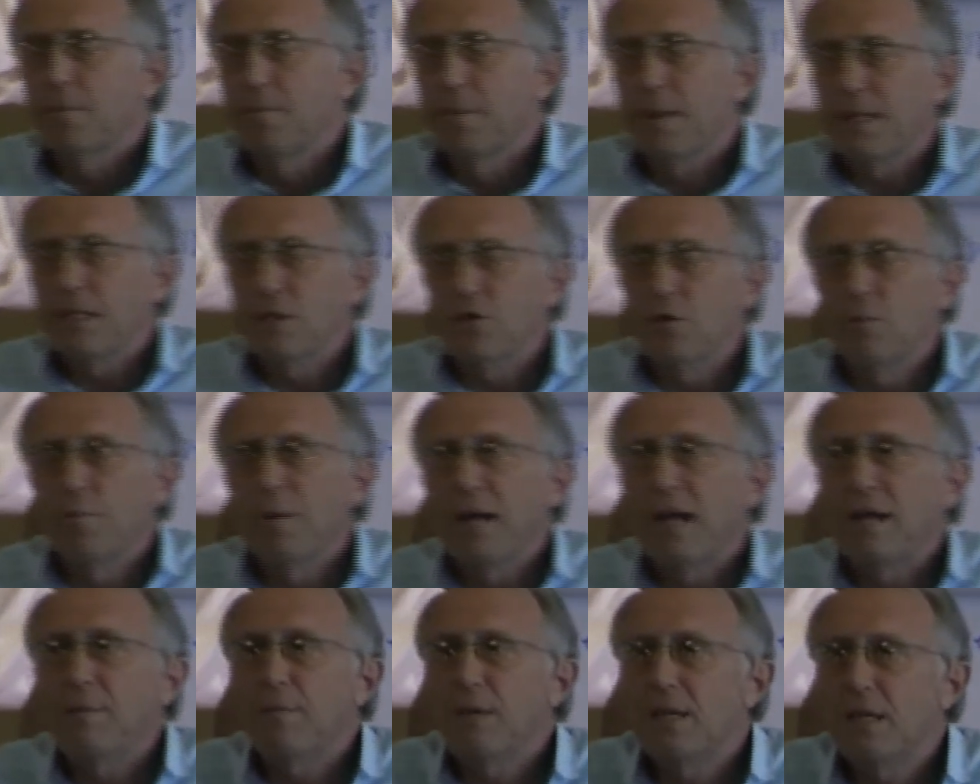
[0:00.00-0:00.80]
but your
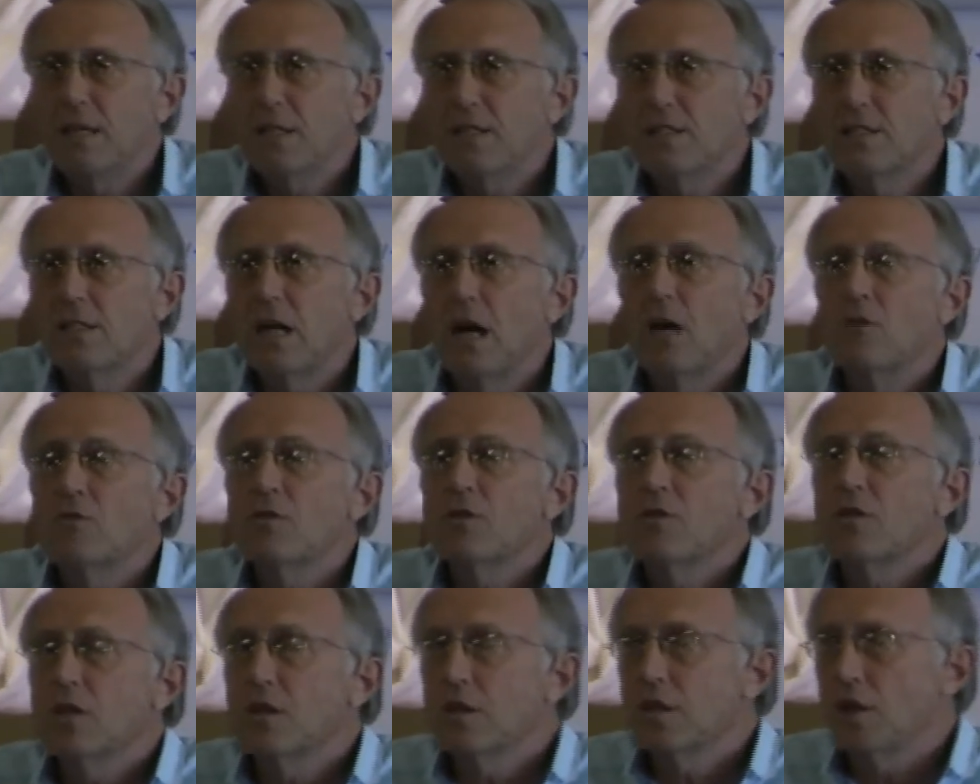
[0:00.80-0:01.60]
baby is
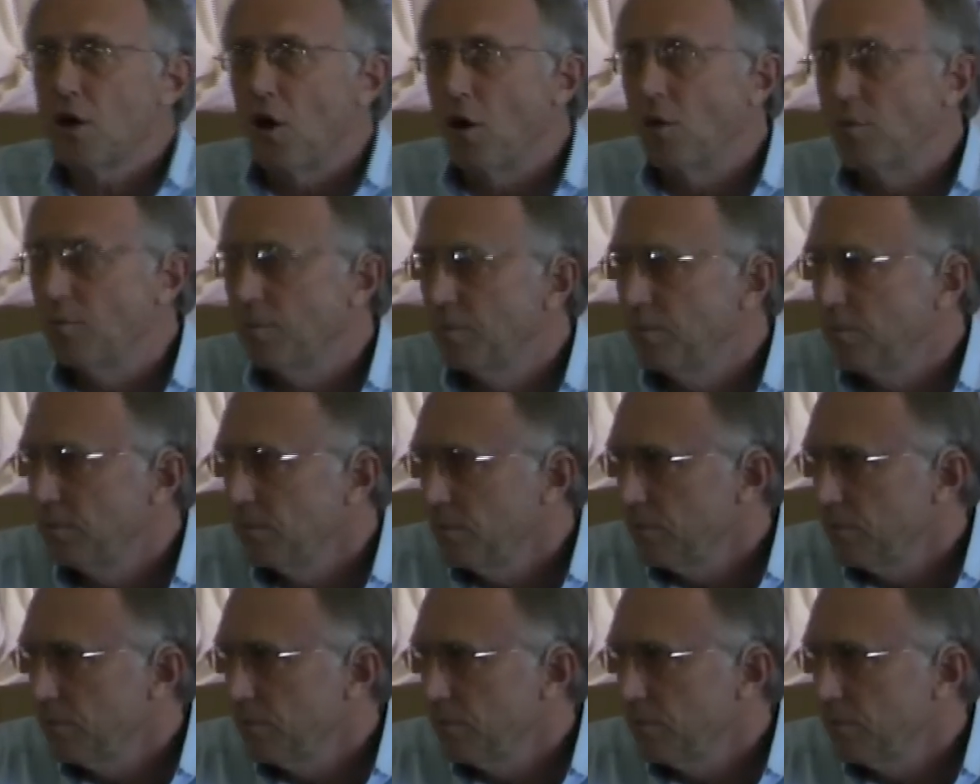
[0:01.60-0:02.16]
Down syndrome.